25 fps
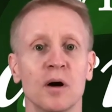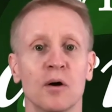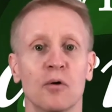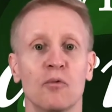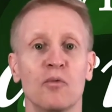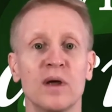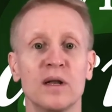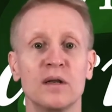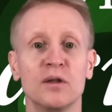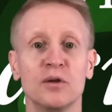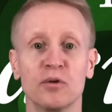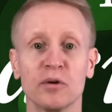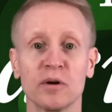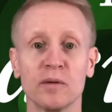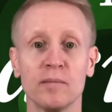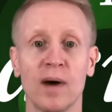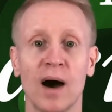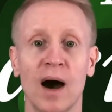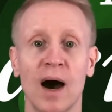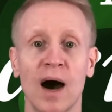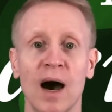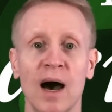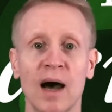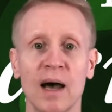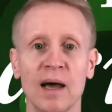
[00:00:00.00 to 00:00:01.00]
when you are
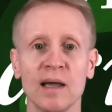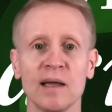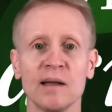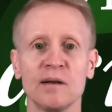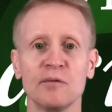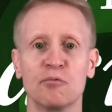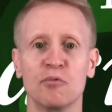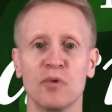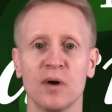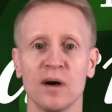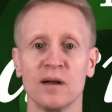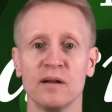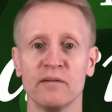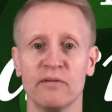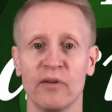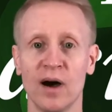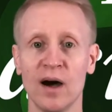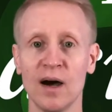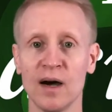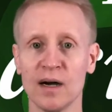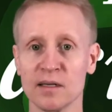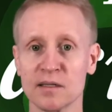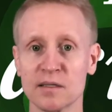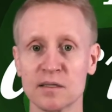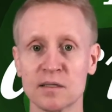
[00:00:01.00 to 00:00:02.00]
behind one of
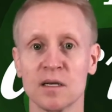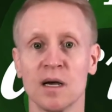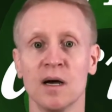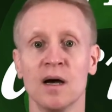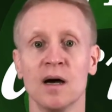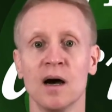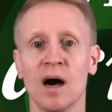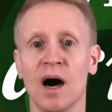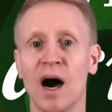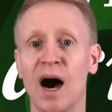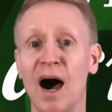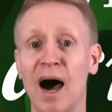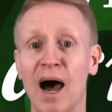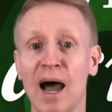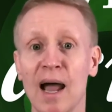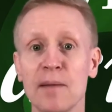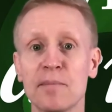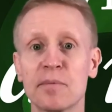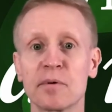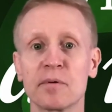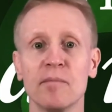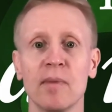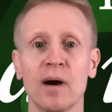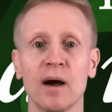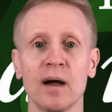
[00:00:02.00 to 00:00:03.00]
us, a
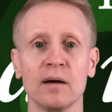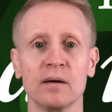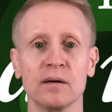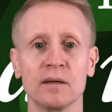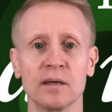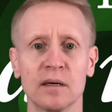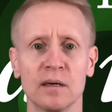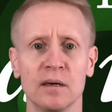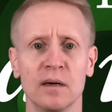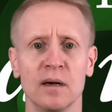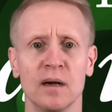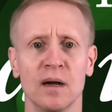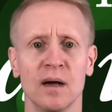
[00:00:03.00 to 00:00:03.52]
hypermiler,